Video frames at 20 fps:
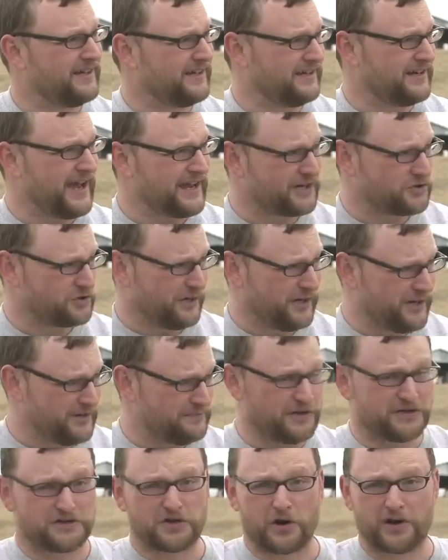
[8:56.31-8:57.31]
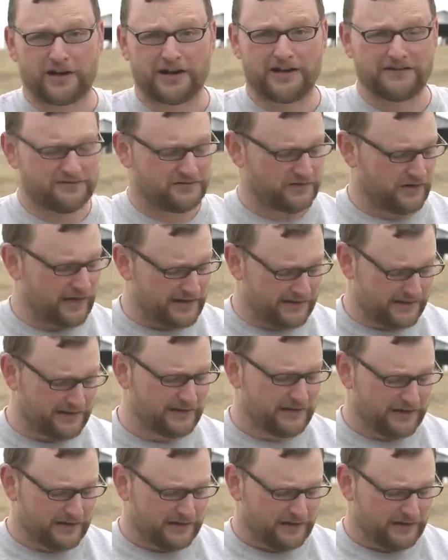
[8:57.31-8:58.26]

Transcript: and actually hit my target and try to